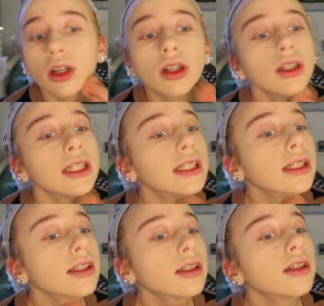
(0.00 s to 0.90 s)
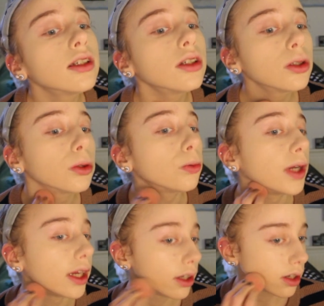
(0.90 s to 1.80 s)
Alright,
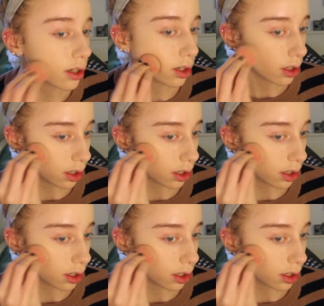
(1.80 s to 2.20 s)
sweet.